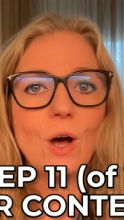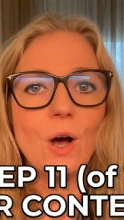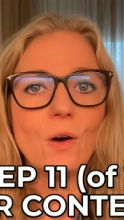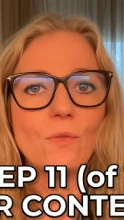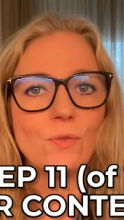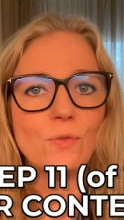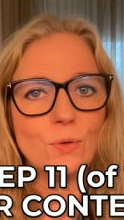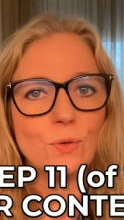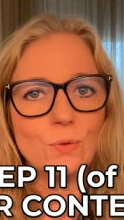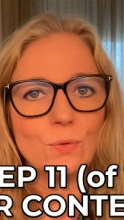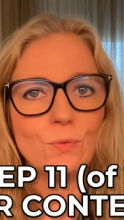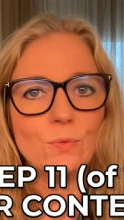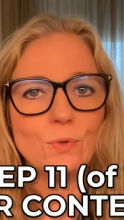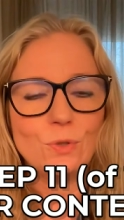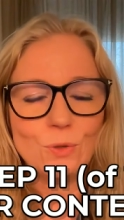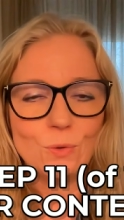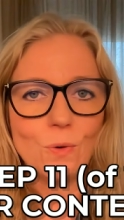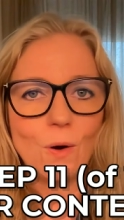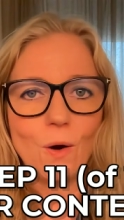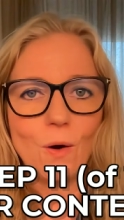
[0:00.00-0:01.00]
of who
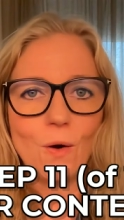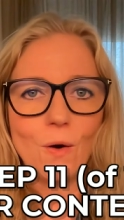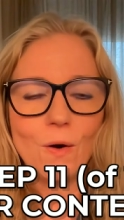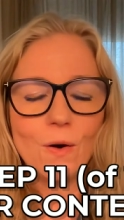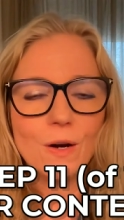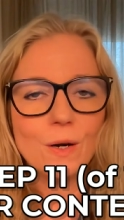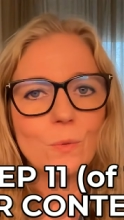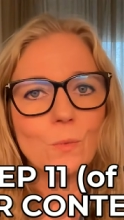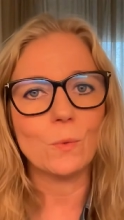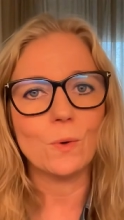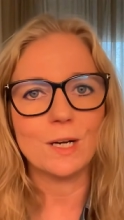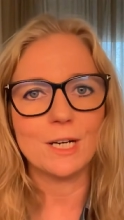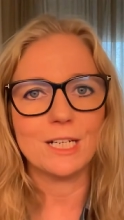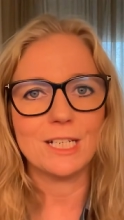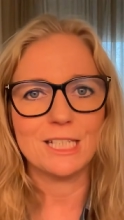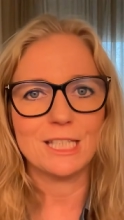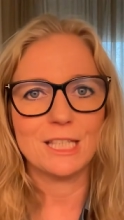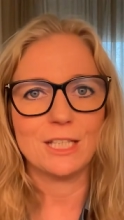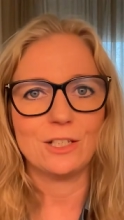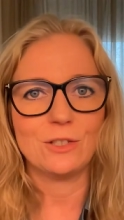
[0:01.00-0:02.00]
you are and what
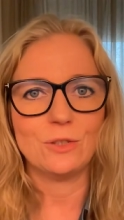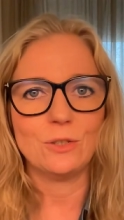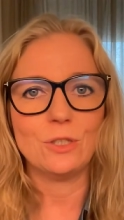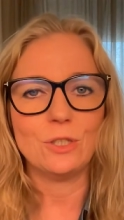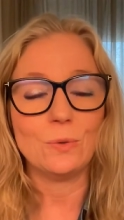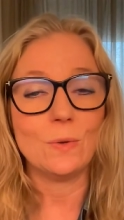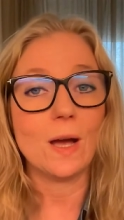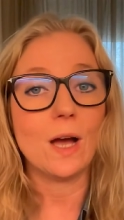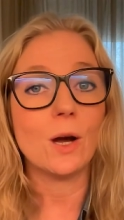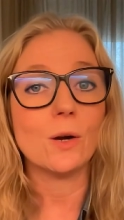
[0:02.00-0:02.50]
it is that you do,